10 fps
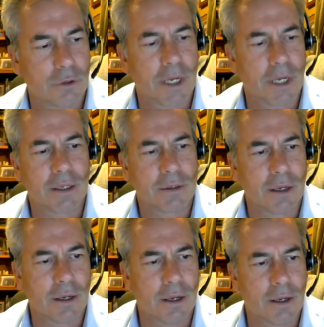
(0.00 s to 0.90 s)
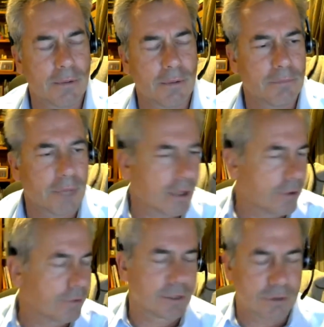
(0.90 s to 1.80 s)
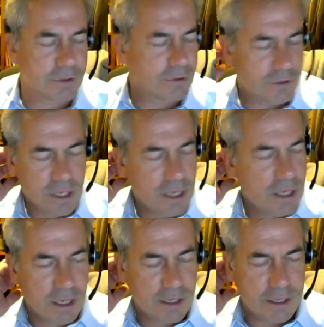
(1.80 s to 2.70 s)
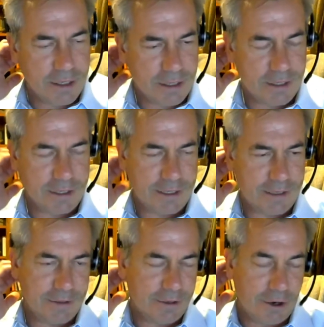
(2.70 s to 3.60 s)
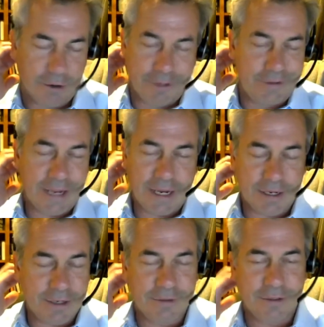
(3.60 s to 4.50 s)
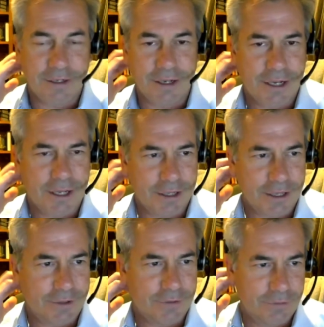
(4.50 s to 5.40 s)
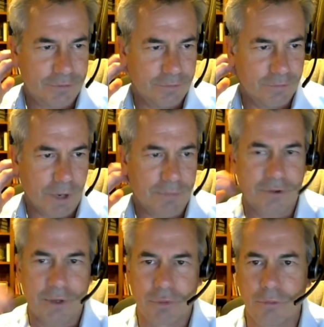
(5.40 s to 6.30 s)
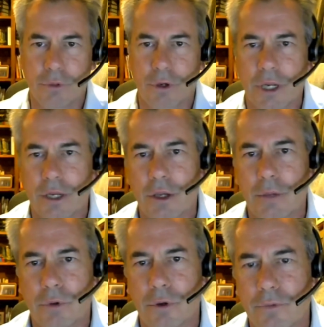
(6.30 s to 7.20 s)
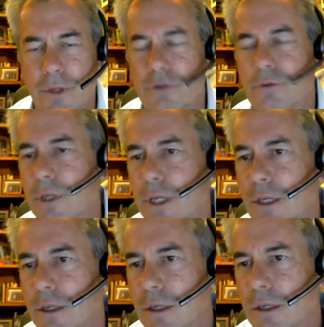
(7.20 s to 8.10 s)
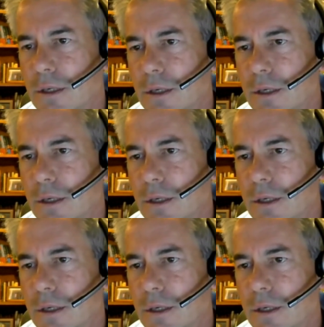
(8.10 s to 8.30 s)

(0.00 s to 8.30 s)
go by. My other interests are in data. I represent Bloomberg on a number of industry